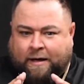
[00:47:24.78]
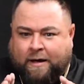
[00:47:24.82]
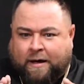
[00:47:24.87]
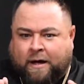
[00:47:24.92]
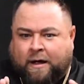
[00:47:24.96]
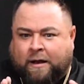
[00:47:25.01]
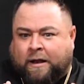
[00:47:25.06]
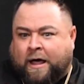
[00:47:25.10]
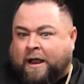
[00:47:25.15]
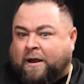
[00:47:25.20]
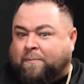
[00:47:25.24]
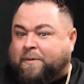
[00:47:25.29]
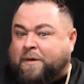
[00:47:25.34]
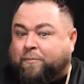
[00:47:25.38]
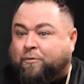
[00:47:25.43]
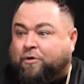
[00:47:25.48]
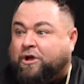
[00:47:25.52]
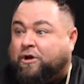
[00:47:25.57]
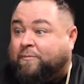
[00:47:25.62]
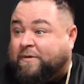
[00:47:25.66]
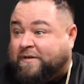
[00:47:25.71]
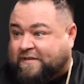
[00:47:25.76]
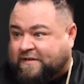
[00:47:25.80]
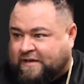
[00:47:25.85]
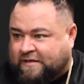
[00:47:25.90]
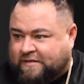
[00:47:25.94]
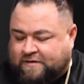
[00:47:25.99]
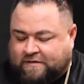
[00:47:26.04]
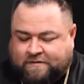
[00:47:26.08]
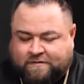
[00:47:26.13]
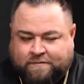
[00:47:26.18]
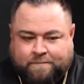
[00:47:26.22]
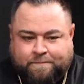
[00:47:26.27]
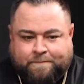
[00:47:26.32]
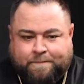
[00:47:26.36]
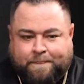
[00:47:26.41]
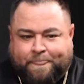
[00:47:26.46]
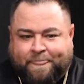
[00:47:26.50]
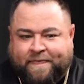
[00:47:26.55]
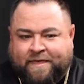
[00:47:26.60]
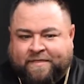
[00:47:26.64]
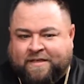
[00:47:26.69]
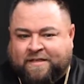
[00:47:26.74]
a lot of people hear me say this,
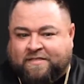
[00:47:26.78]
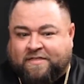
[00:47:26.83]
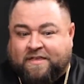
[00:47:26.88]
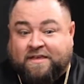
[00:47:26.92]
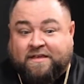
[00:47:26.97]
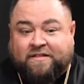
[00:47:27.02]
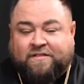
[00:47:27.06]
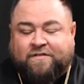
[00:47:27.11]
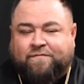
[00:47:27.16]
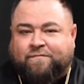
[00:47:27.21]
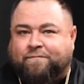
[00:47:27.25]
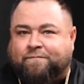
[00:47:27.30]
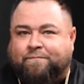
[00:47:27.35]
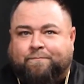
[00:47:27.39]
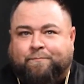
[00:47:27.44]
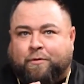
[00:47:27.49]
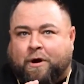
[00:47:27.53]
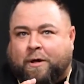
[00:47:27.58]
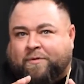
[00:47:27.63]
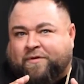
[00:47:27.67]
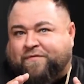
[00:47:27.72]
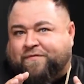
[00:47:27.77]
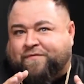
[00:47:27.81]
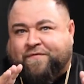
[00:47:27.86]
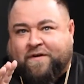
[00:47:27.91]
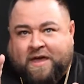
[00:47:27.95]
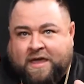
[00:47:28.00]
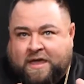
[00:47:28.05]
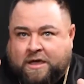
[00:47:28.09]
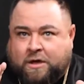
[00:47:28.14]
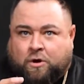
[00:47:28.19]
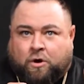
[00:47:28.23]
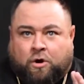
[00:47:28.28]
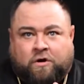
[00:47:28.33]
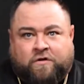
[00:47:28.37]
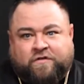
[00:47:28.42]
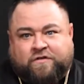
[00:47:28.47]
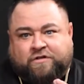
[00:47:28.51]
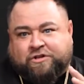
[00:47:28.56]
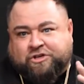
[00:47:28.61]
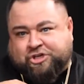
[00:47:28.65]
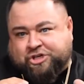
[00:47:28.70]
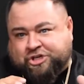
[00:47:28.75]
and they think it's probably fake or it's
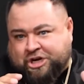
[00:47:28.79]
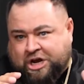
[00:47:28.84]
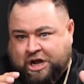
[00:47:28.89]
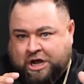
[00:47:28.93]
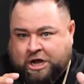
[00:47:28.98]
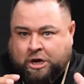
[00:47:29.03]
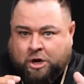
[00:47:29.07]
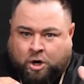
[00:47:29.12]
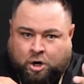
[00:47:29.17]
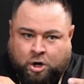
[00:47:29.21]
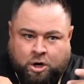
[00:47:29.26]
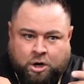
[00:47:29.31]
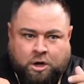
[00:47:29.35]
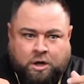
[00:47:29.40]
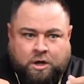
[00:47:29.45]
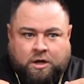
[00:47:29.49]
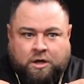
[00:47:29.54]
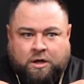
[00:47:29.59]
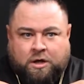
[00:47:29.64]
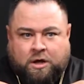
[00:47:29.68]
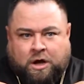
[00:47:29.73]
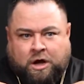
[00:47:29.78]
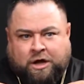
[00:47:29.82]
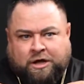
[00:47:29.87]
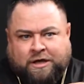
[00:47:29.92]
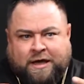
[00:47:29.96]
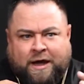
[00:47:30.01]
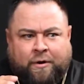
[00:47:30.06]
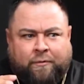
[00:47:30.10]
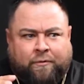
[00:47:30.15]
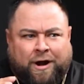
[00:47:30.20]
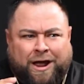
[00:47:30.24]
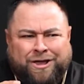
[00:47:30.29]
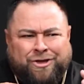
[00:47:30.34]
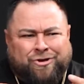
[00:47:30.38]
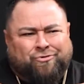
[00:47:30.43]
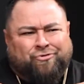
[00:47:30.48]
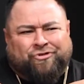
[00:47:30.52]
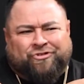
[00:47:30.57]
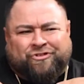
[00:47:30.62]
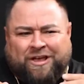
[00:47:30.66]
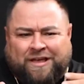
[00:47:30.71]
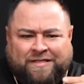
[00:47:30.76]
cliche or, yeah, right, you
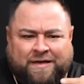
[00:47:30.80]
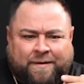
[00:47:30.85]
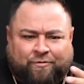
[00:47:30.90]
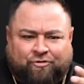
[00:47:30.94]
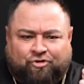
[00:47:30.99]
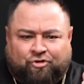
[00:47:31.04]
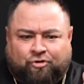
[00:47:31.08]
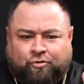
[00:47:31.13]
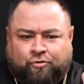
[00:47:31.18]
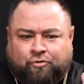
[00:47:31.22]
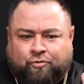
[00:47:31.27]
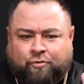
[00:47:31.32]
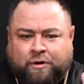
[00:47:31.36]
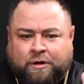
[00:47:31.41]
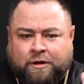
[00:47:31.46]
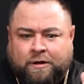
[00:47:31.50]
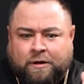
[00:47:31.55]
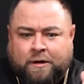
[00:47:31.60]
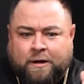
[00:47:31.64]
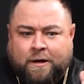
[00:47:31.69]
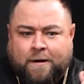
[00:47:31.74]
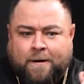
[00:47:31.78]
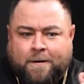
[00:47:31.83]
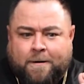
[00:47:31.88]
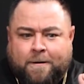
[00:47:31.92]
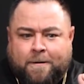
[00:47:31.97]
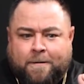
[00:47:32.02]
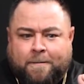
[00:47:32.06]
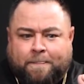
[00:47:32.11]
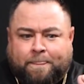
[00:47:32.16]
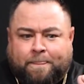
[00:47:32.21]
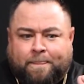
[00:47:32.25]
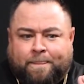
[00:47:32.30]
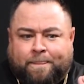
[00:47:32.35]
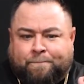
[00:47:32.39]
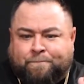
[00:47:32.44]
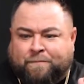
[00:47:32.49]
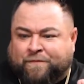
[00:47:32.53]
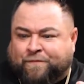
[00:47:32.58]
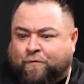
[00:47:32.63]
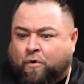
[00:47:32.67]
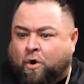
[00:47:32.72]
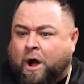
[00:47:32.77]
say that, but you don't do it.
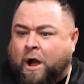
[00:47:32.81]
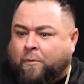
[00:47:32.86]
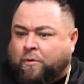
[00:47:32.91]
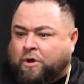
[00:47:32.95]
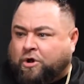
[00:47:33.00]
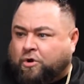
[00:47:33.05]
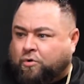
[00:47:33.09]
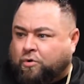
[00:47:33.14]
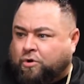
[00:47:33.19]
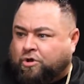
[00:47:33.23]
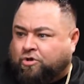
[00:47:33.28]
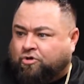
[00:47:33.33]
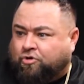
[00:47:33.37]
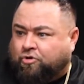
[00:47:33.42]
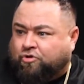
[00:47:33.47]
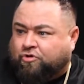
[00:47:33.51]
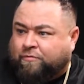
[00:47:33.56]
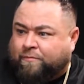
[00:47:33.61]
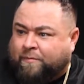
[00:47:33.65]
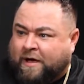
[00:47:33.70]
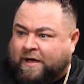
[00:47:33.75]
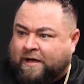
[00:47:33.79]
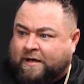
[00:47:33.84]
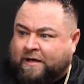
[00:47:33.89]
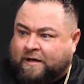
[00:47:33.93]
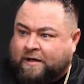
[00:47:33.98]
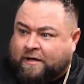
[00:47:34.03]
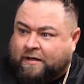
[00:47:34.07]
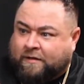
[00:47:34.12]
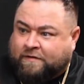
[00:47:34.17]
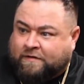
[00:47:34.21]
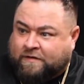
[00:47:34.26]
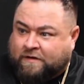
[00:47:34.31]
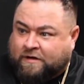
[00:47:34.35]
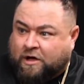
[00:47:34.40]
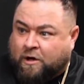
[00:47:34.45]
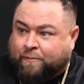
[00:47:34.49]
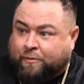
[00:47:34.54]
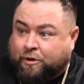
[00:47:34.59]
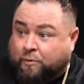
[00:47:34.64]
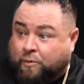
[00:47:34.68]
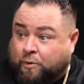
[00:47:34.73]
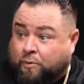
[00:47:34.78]
Before I recruited you to the
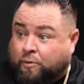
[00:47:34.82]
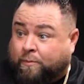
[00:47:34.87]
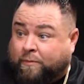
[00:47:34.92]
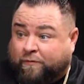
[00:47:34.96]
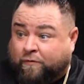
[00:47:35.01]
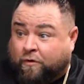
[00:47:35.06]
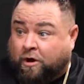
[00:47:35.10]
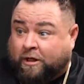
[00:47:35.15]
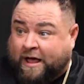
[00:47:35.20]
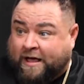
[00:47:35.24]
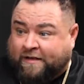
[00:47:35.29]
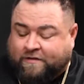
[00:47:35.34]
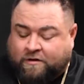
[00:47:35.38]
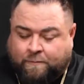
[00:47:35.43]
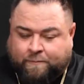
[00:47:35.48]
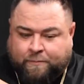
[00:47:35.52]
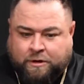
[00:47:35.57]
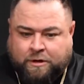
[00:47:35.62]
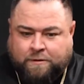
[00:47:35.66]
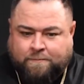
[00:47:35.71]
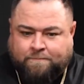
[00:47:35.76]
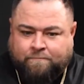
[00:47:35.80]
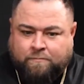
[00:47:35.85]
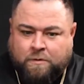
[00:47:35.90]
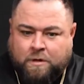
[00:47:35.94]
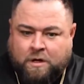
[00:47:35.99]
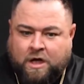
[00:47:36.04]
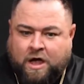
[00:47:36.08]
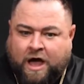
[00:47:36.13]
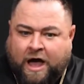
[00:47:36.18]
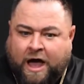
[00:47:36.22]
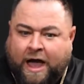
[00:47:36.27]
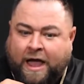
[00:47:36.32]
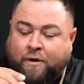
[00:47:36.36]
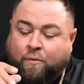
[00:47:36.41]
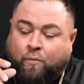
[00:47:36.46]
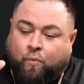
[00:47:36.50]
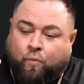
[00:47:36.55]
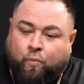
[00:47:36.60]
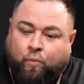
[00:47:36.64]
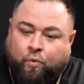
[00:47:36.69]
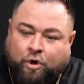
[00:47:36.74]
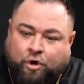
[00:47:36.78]
company we were before, our last company, I
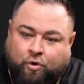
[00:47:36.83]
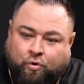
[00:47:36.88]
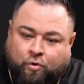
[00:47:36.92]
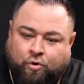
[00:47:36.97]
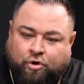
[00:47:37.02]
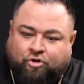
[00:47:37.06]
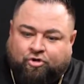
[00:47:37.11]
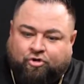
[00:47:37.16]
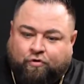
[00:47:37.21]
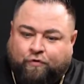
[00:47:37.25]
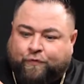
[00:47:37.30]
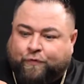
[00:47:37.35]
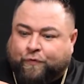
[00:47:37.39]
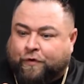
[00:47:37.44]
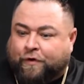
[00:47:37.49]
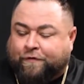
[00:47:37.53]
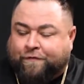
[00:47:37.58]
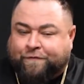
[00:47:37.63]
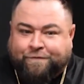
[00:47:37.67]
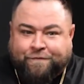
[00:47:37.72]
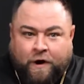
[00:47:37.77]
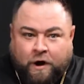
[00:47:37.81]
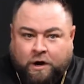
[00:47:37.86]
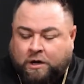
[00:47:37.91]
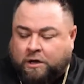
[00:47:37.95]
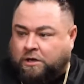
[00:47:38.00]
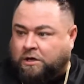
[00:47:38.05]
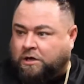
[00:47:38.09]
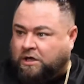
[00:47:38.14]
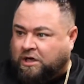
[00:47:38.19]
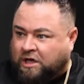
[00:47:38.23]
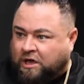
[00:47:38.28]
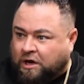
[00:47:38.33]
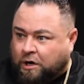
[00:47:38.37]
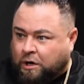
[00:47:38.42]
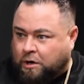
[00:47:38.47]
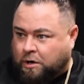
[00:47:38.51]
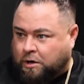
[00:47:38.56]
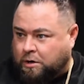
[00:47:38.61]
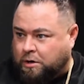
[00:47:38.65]
recruited you for a fucking year.